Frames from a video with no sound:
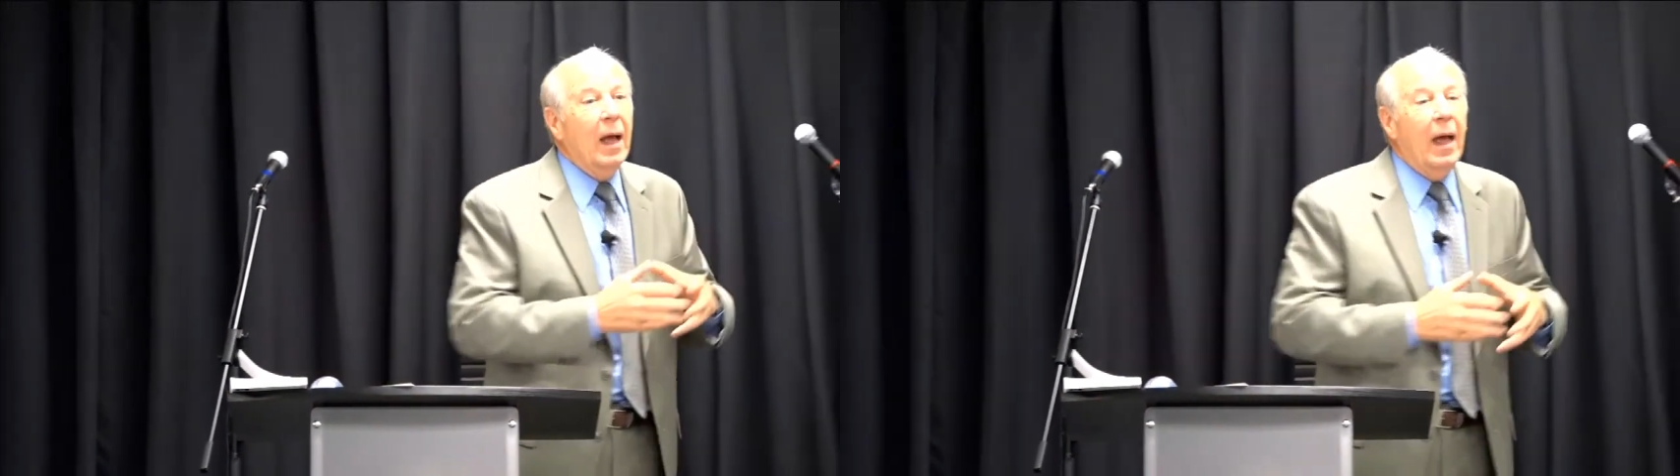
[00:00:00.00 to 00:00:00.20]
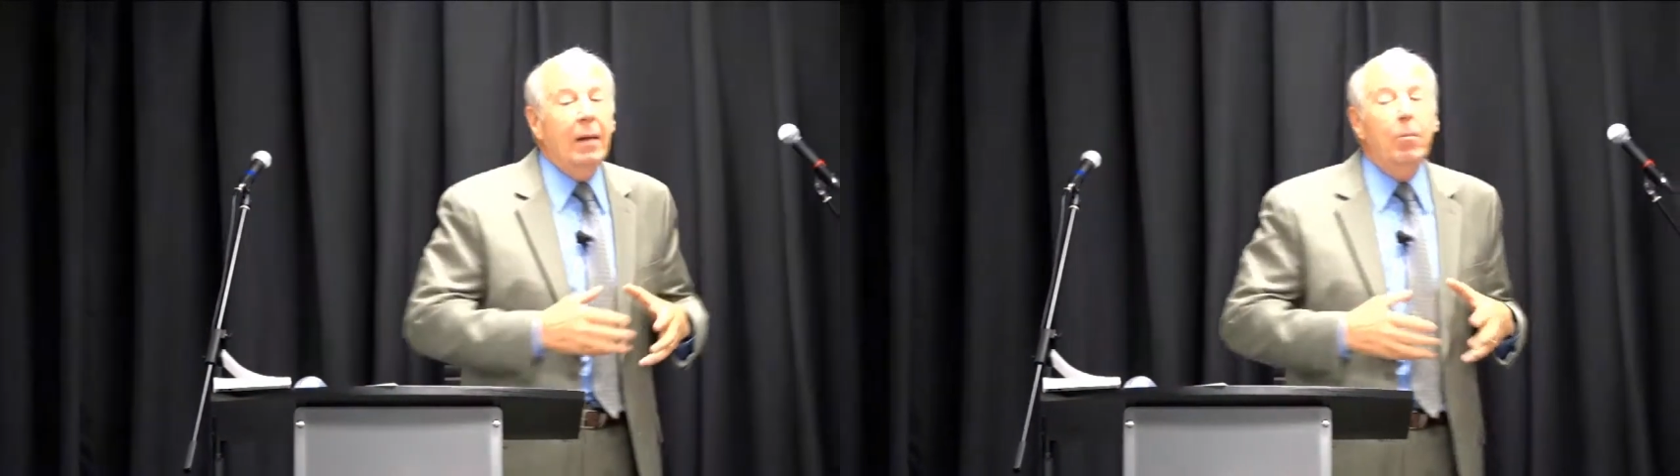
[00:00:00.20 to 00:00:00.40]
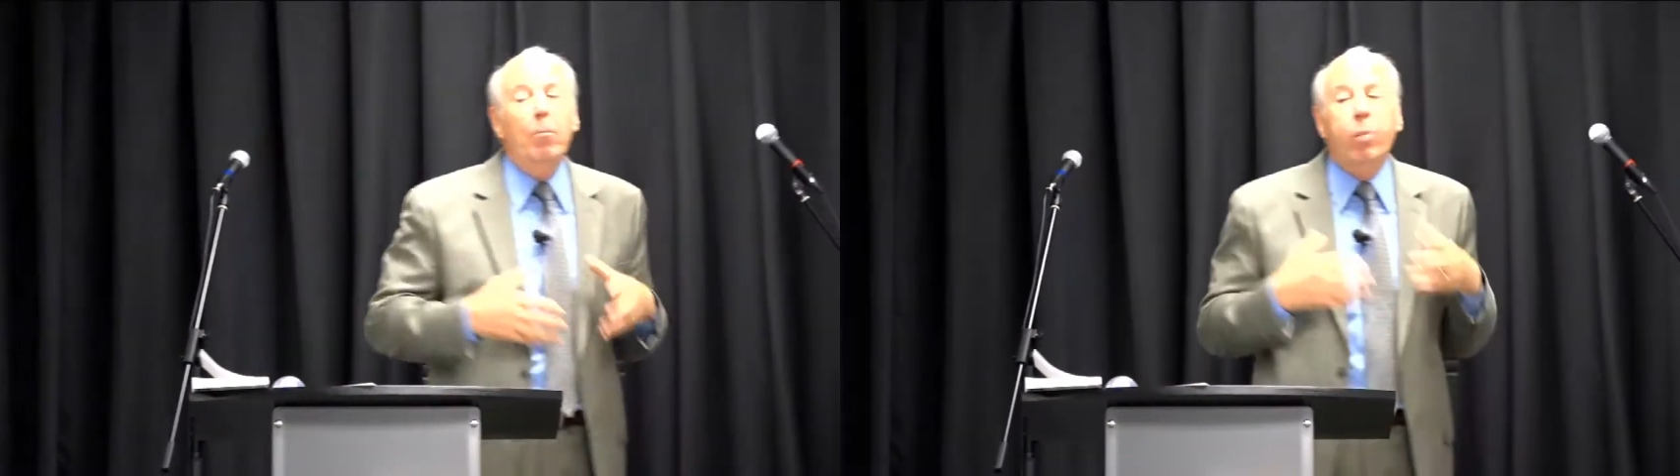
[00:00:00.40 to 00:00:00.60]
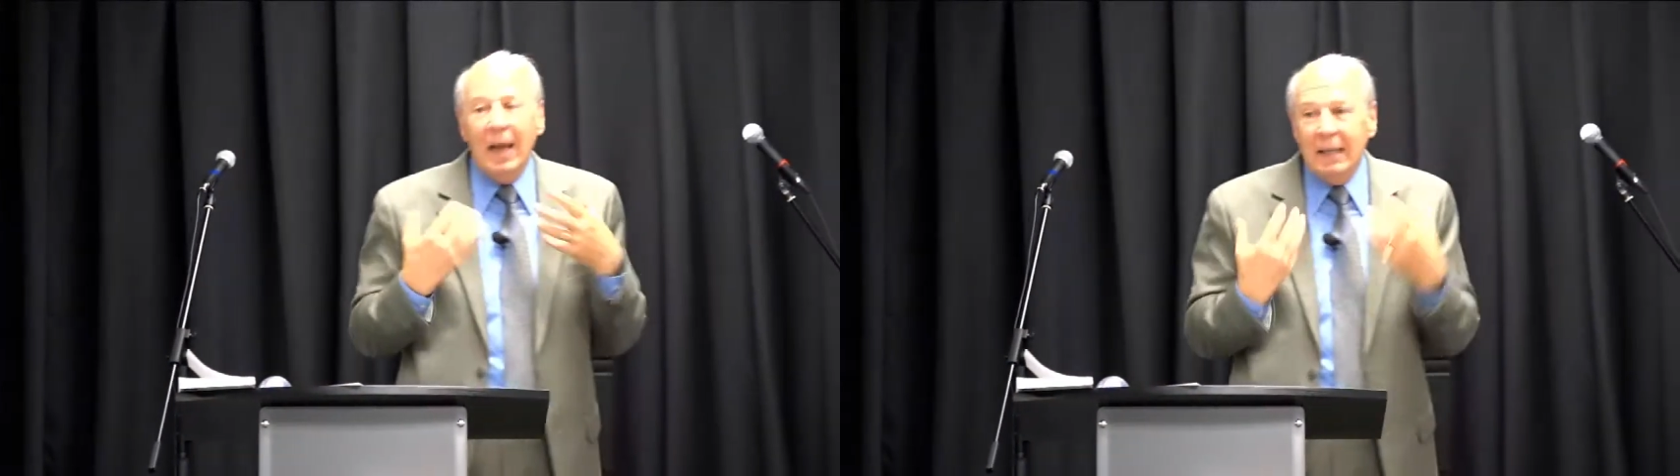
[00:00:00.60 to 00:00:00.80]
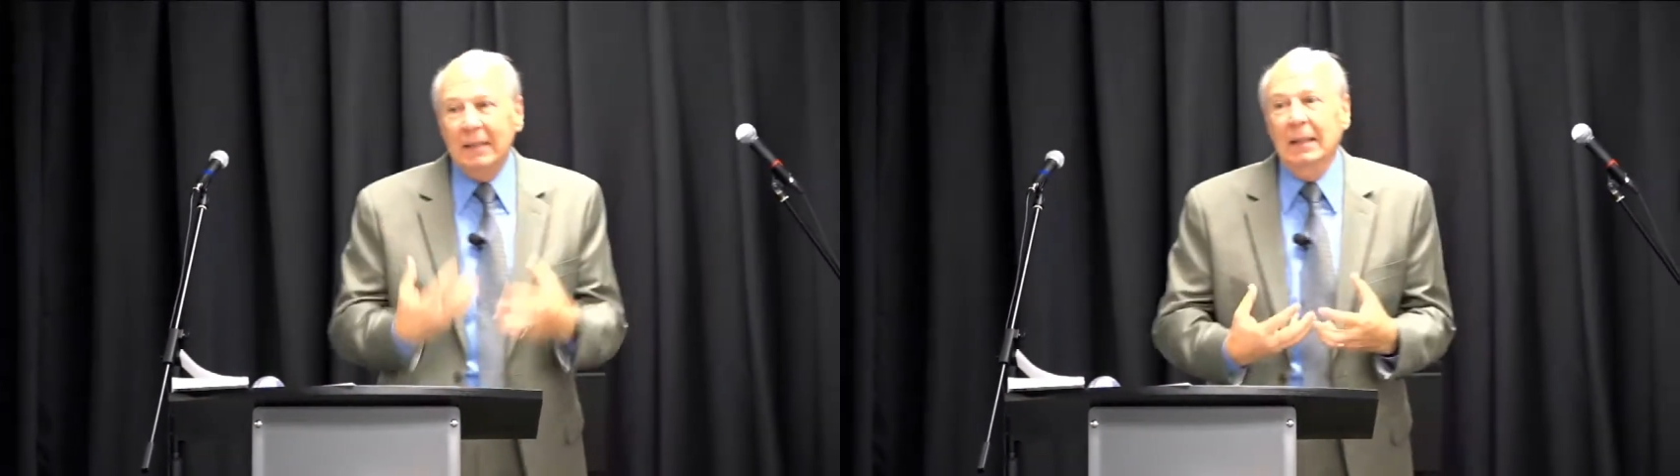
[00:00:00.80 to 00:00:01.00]
and
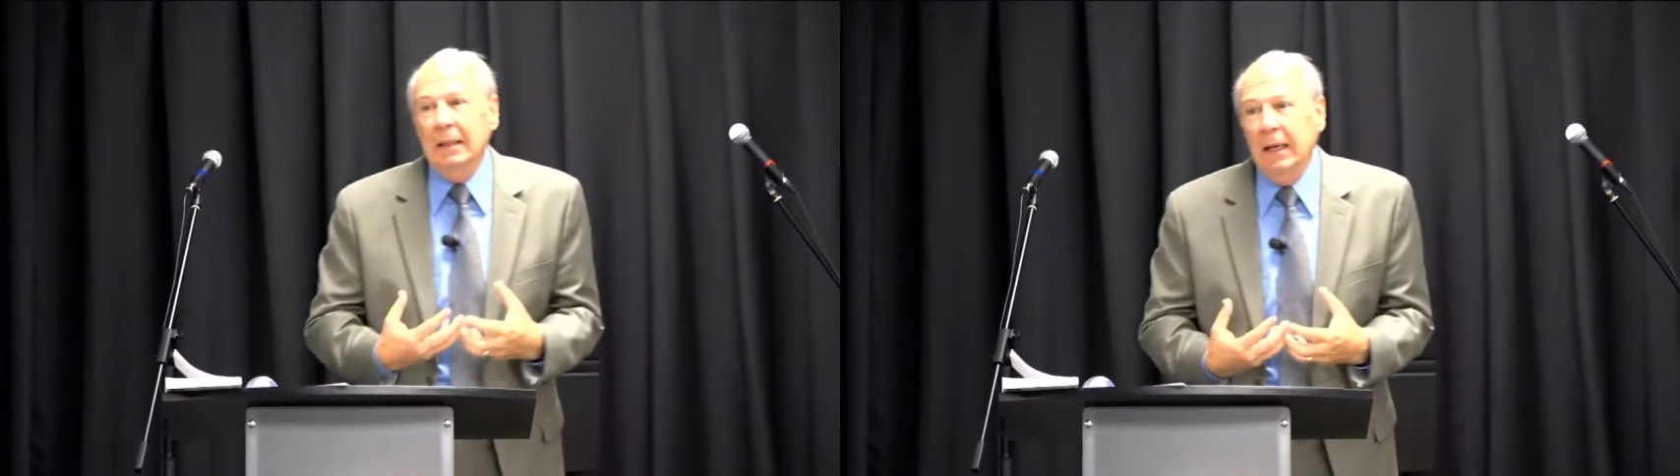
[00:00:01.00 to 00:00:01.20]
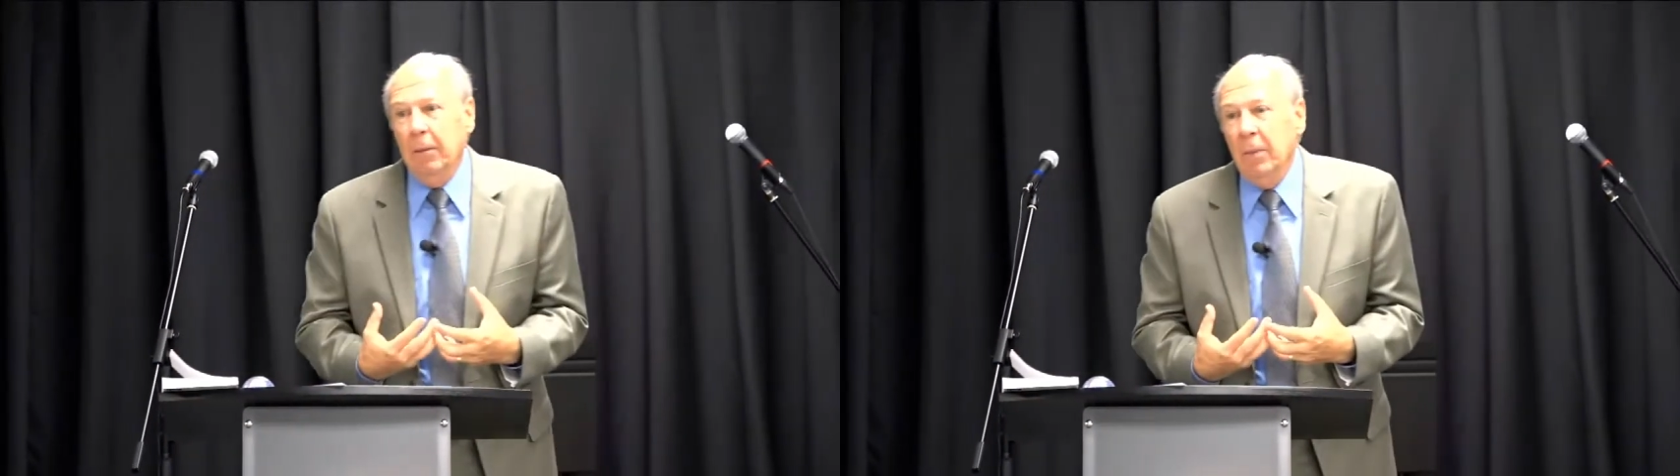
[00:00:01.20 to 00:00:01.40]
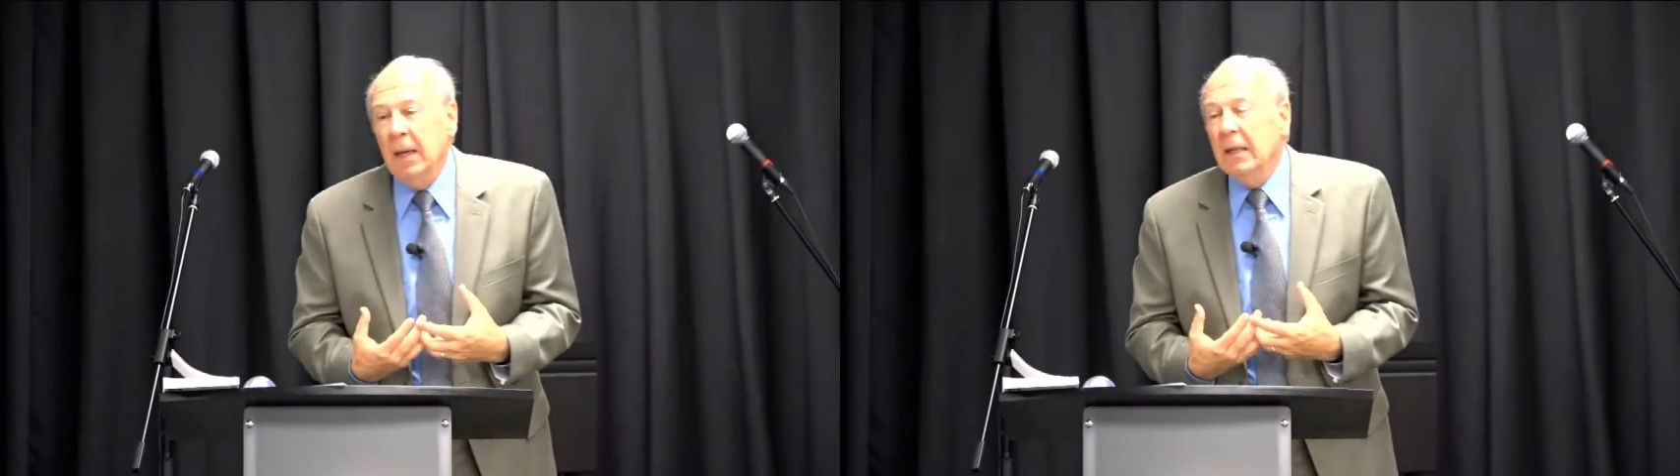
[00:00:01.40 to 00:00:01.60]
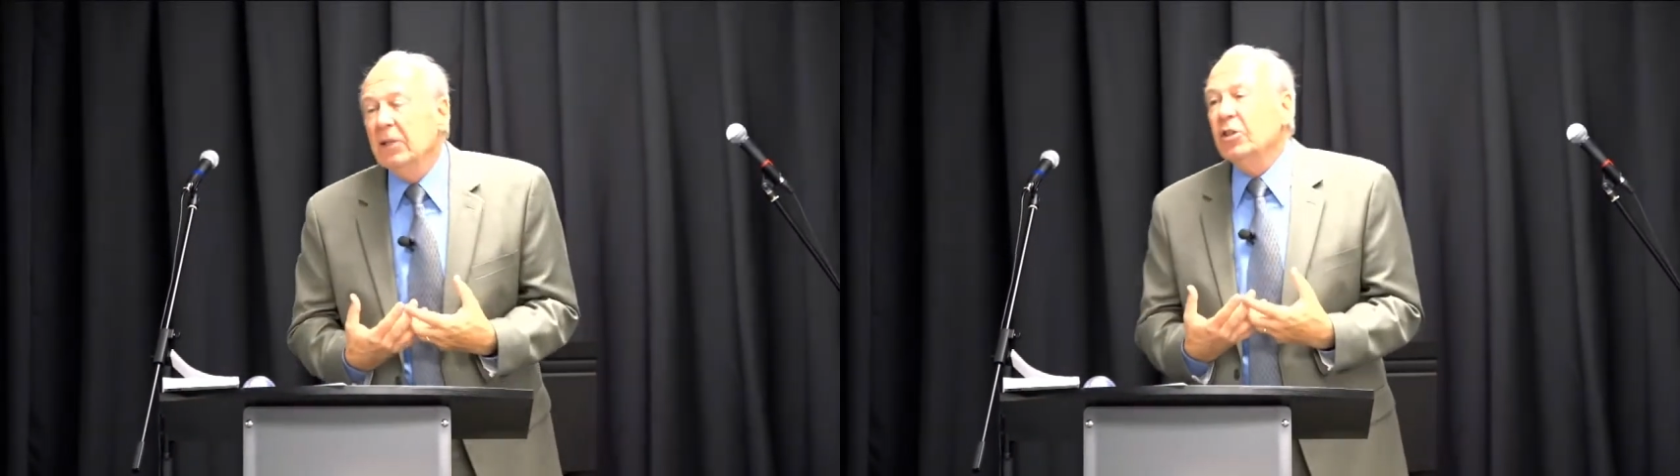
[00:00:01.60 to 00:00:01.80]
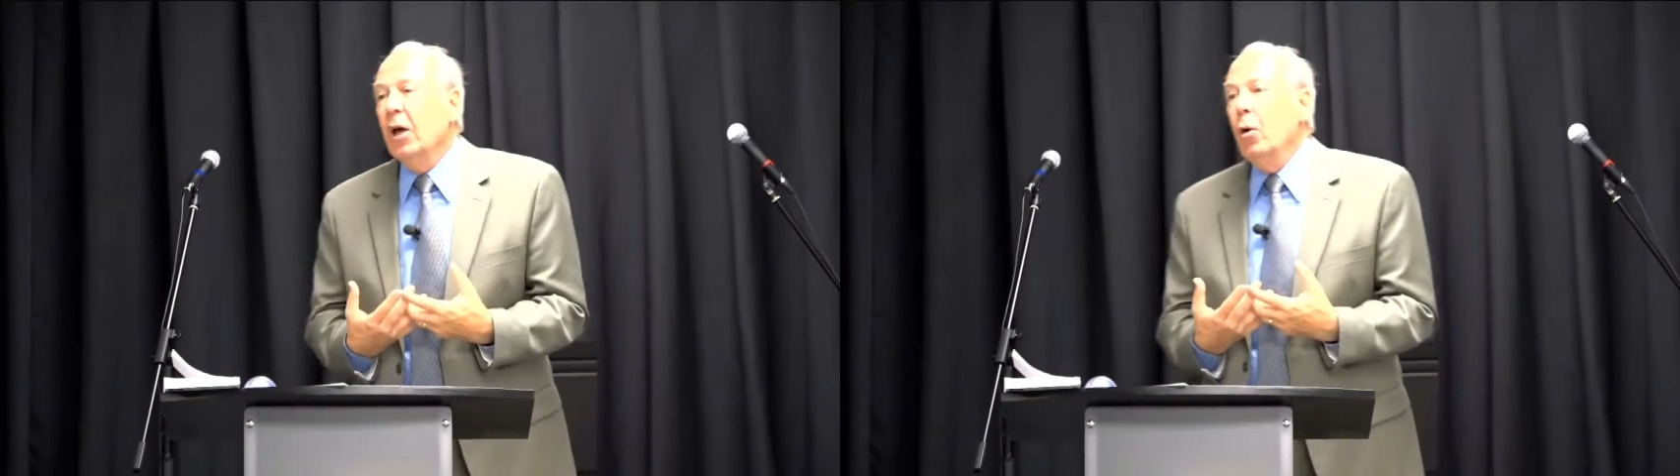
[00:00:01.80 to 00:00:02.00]
blessing them
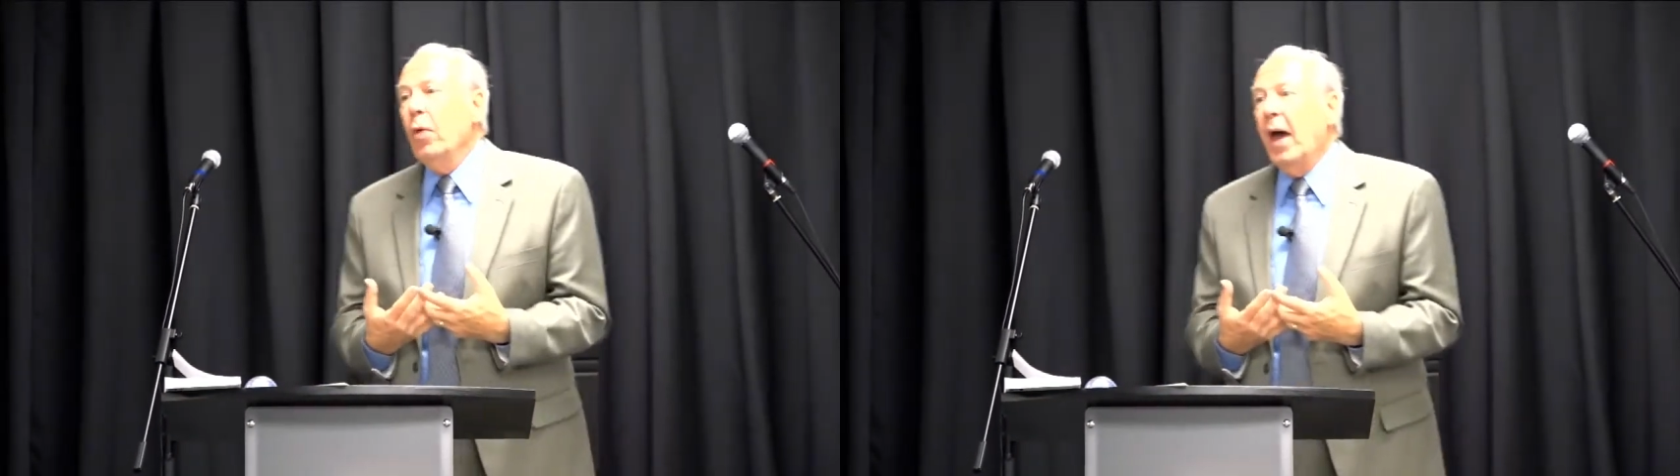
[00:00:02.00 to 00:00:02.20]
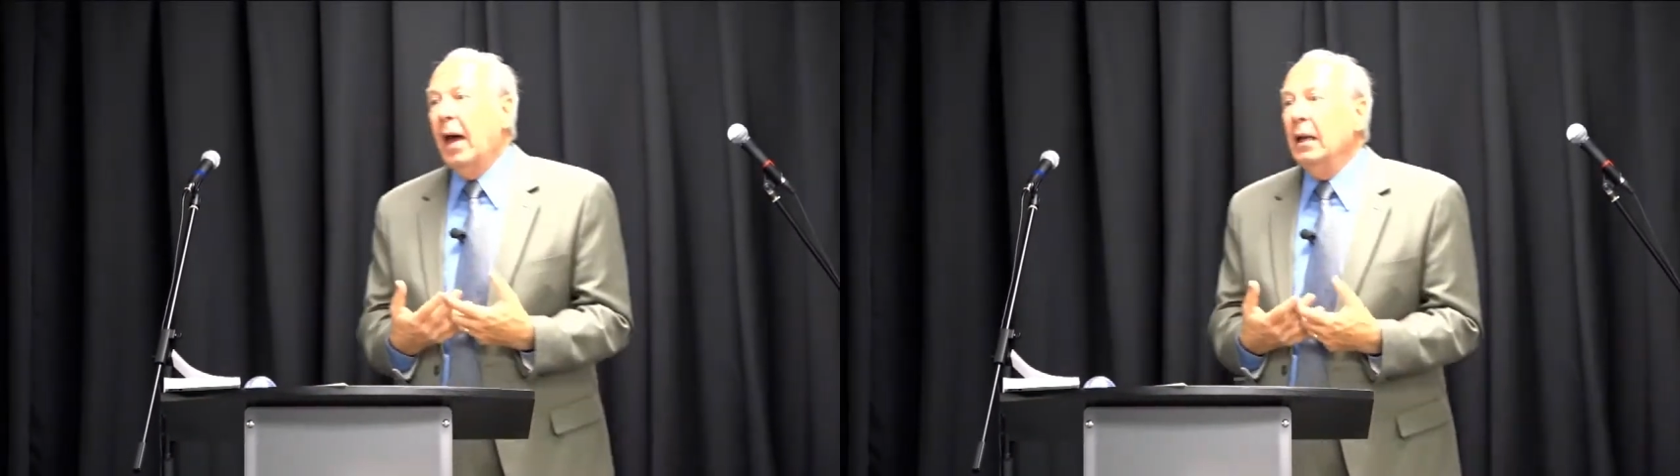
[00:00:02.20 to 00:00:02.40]
so that